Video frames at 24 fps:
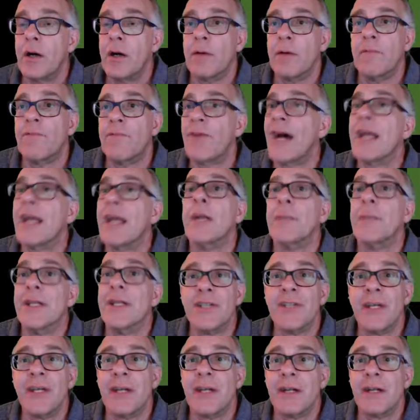
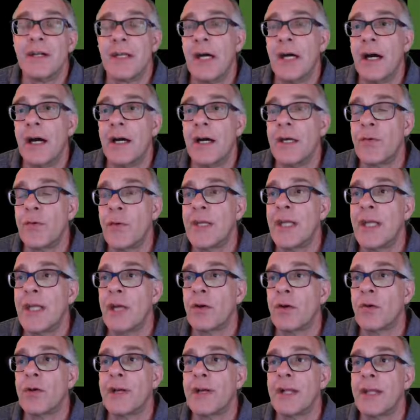vitamins in it, if we take
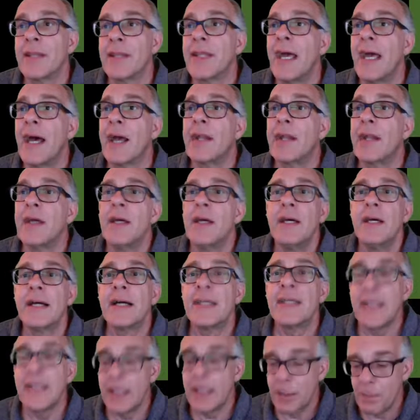a look at that.
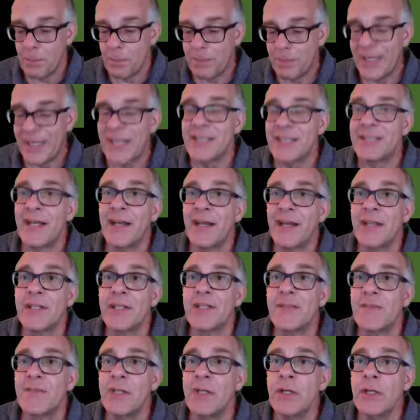Again, based on
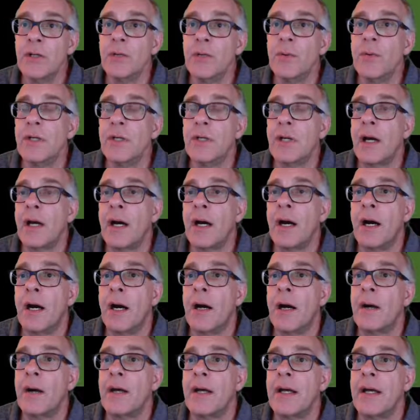this view
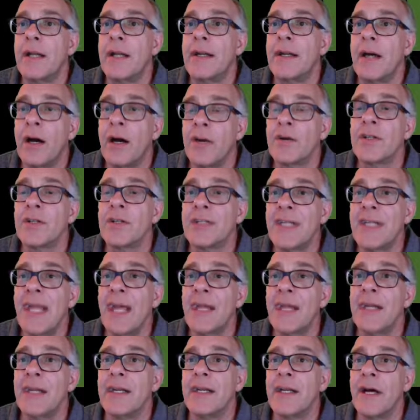and
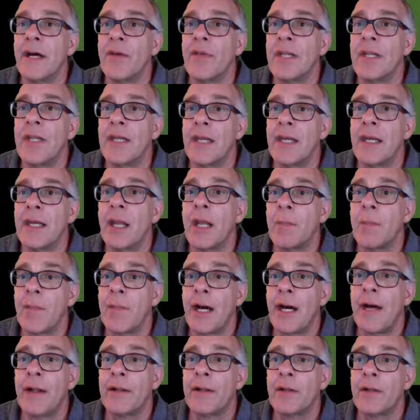understanding of the DNA
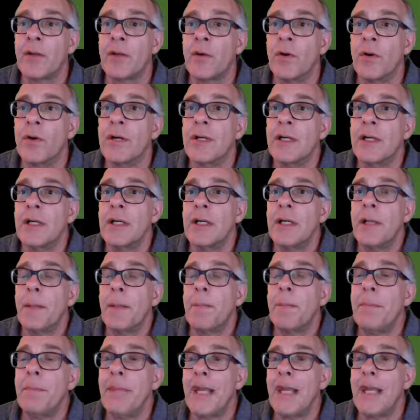molecule
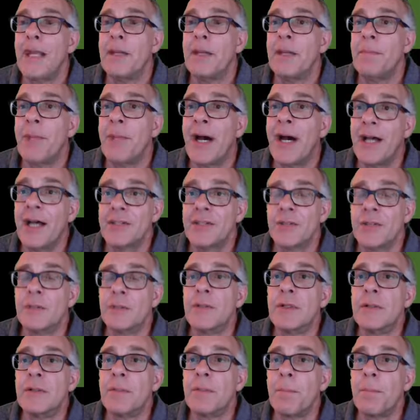made
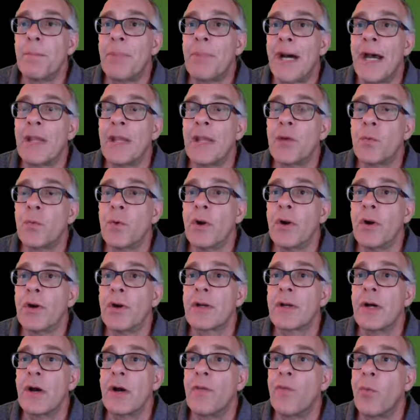possible by the
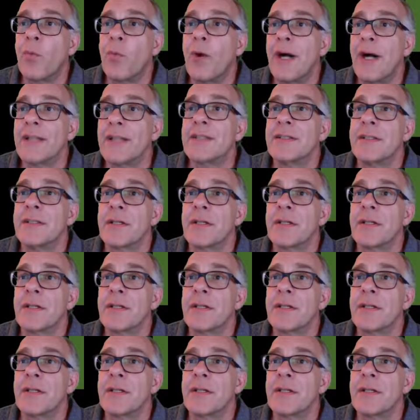work of Watson and